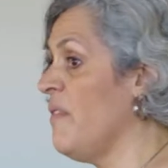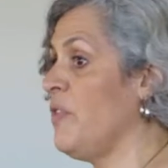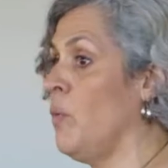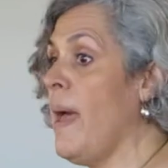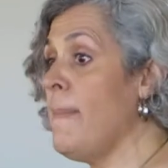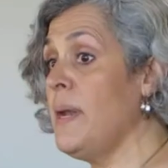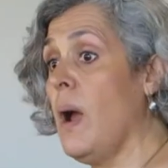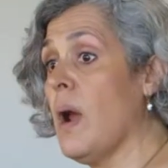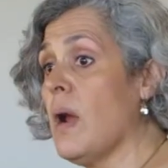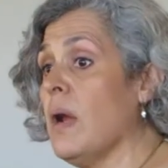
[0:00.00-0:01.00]
of the
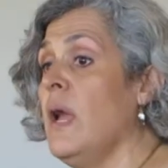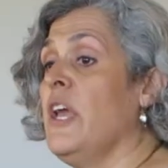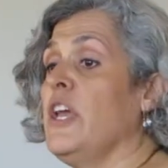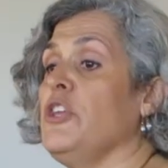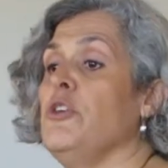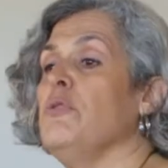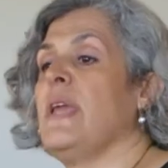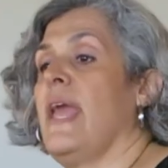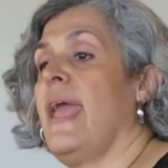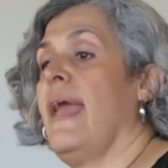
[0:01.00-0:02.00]
webinar. You
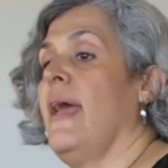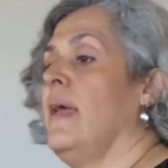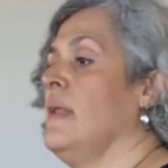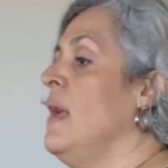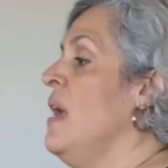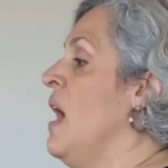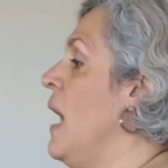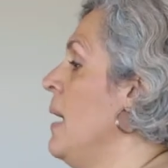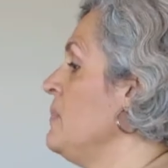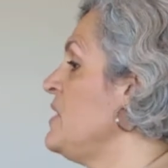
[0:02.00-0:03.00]
can
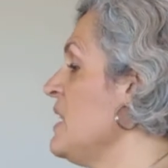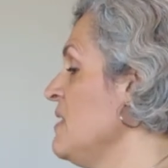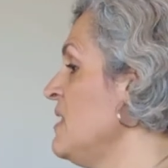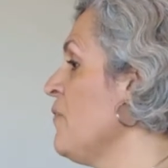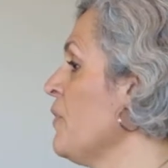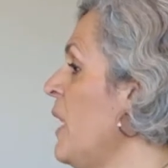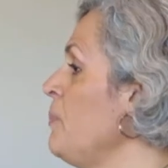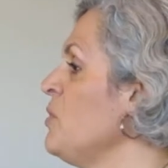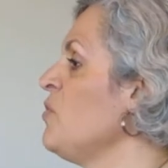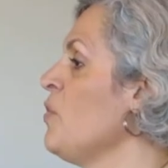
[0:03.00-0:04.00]
see the different
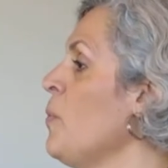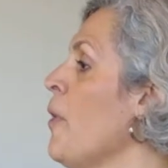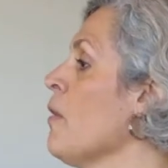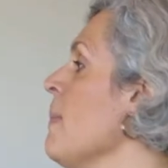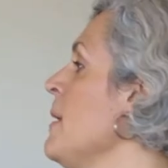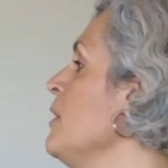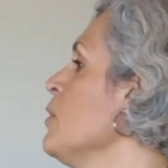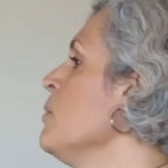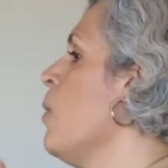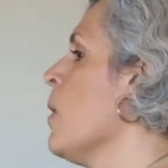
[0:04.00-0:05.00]
options for the program and
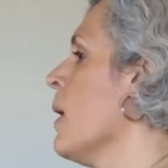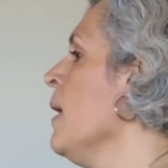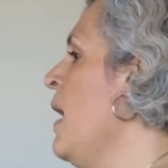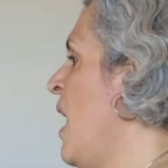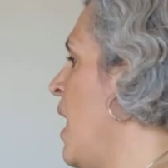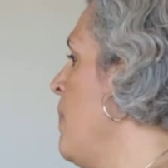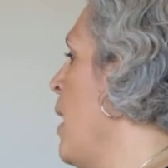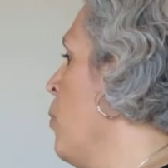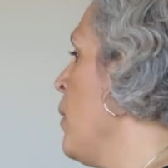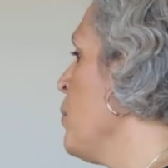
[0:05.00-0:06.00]
learn more
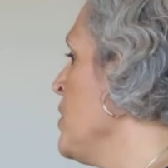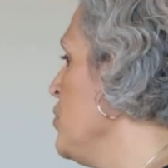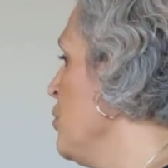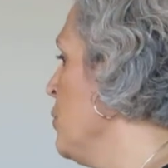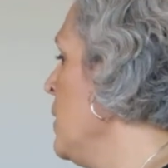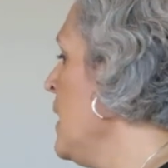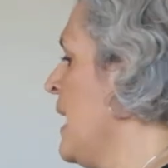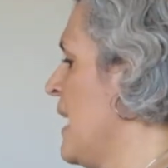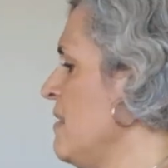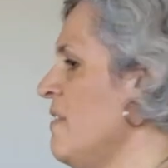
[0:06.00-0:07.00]
about what we do
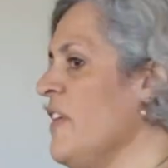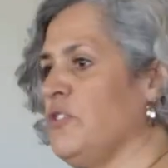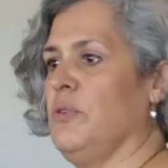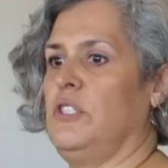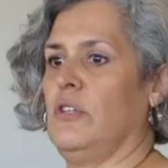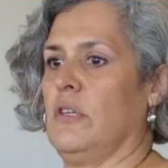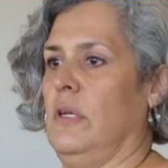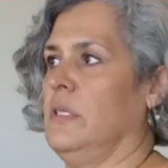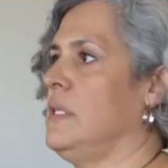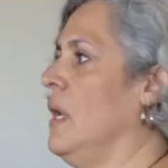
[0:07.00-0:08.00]
in the Victory
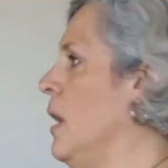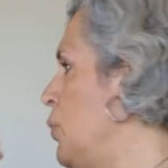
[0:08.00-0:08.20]
Circles.